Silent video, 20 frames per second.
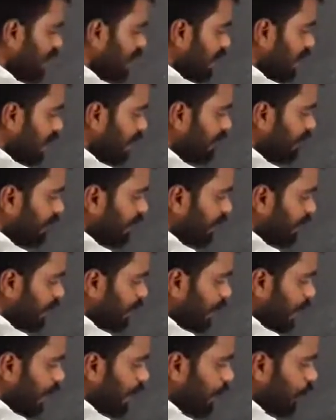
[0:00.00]
when an
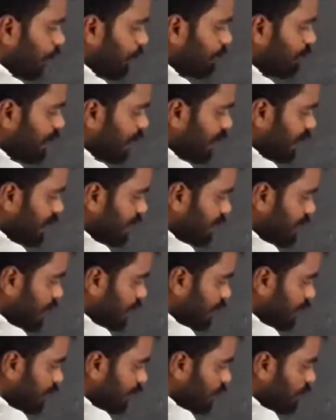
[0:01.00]
object is covered
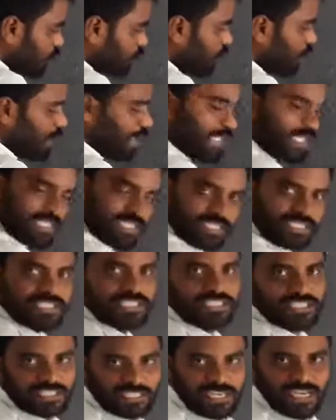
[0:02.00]
shortest
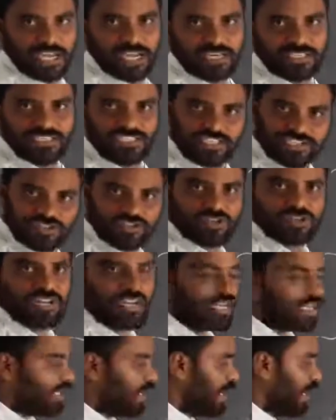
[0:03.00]
distance in straight
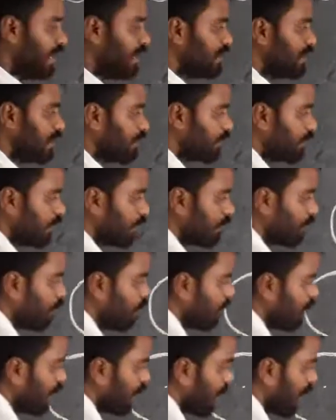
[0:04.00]
line, that we call
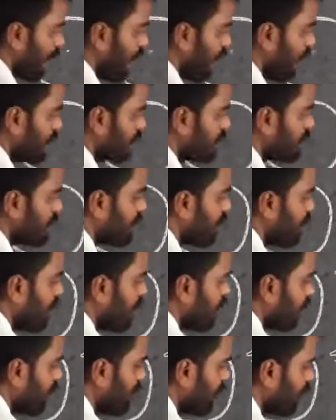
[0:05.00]
as
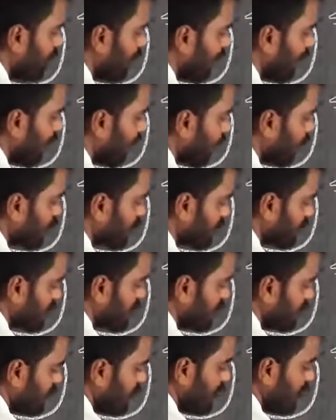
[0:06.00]

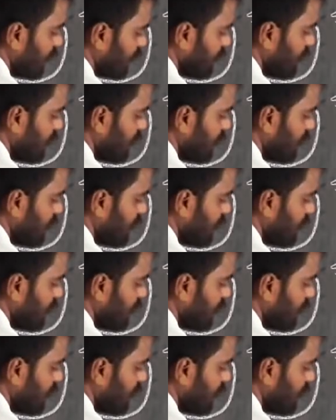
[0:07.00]
velocity,